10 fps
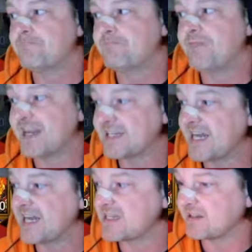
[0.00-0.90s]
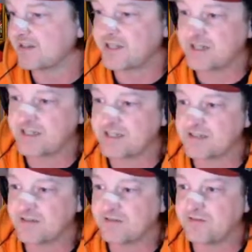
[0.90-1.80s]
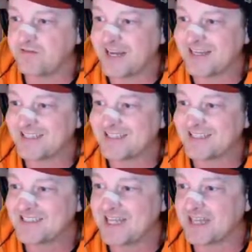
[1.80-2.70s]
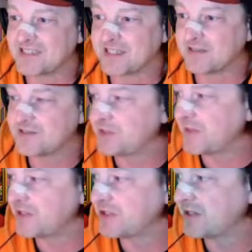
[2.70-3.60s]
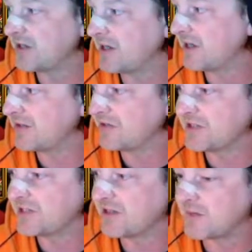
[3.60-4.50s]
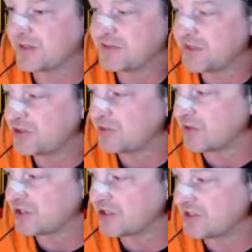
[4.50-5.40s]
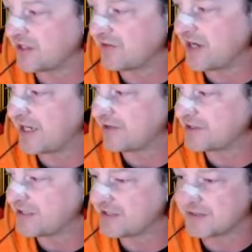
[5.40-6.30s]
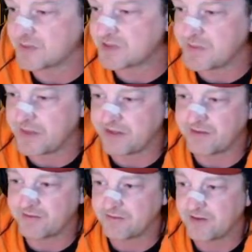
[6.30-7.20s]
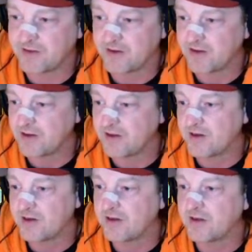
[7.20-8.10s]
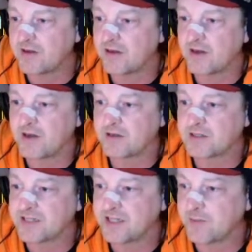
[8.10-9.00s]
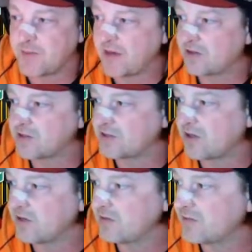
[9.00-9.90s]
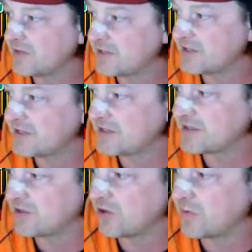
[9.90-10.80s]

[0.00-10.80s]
Fantastic. Lydia is fantastic. Tunisia, I don't need to talk about Tunisia too much. Just enough accuracy and some speed. Let's see here. Battle Khazar. This is his solo